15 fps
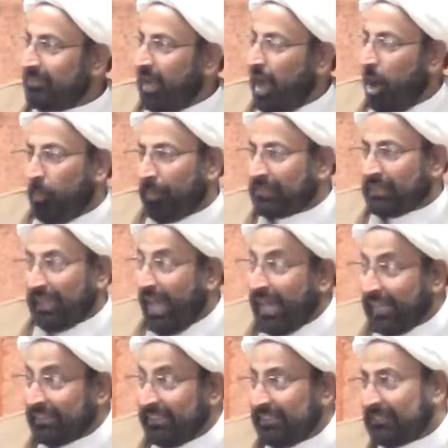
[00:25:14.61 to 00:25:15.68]
How much
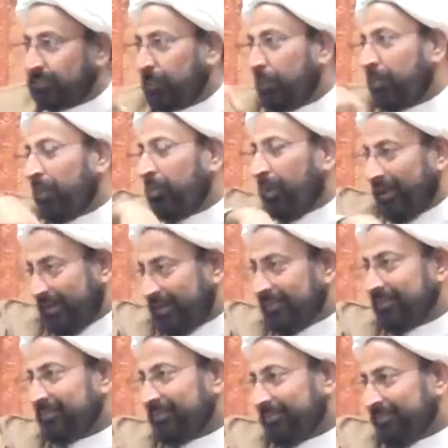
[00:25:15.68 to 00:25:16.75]
loyal these people were
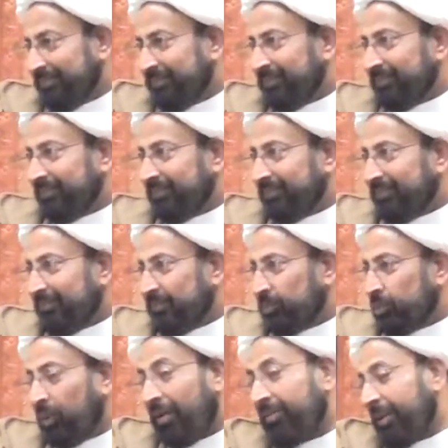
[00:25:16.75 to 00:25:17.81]

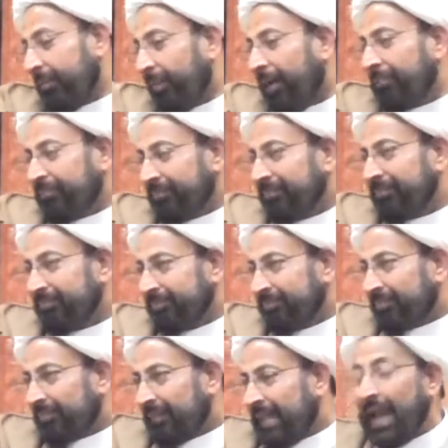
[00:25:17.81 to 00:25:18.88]
to our Imam.
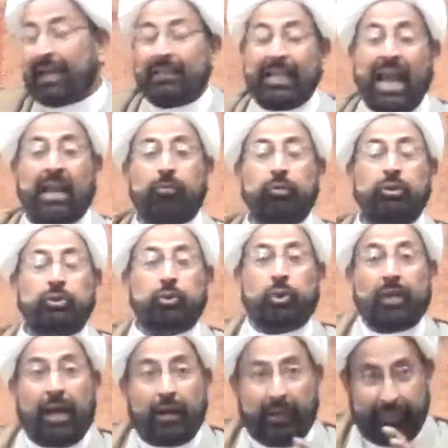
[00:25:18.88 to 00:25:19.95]
And that we should
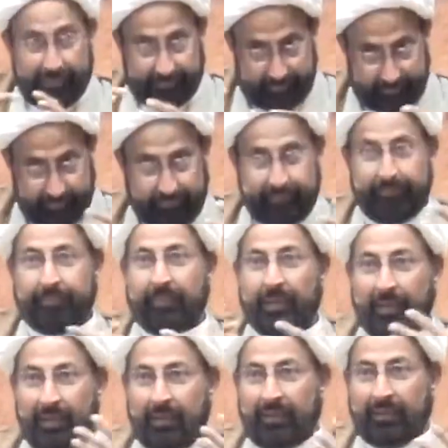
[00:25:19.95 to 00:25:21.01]
learn.
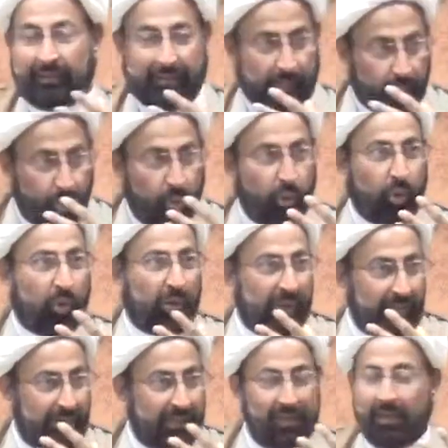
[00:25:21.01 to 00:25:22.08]
The
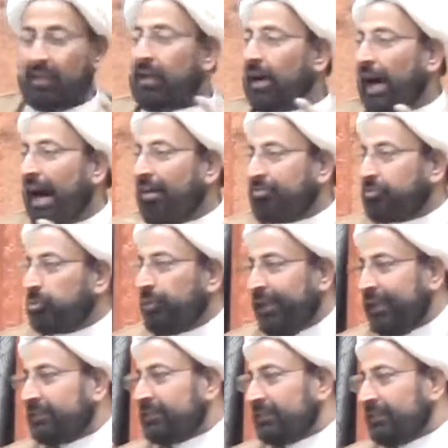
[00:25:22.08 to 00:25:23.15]
goal of
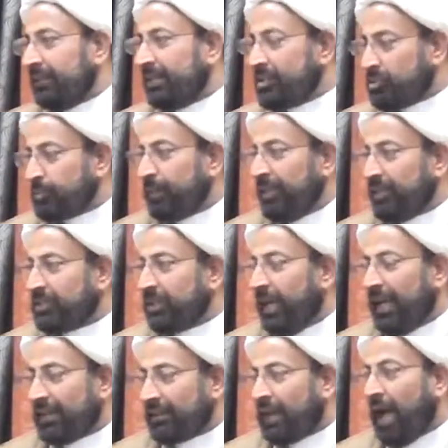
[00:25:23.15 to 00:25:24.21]
today's speech
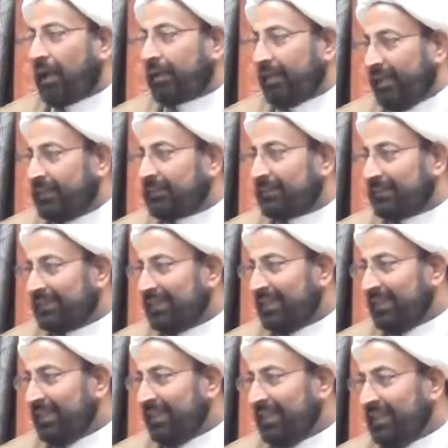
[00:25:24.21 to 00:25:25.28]
and talk is
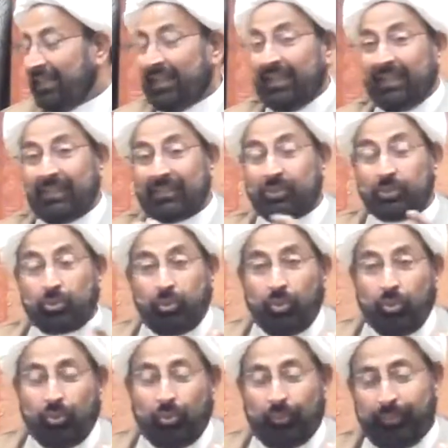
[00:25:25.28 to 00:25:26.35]

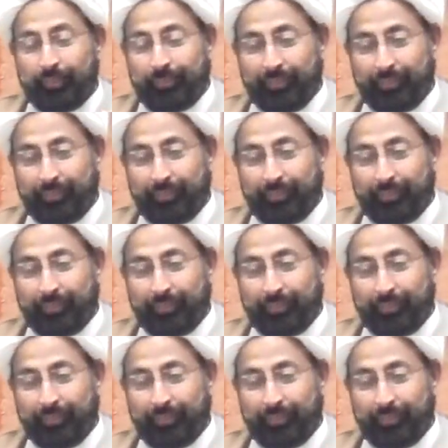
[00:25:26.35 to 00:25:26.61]
to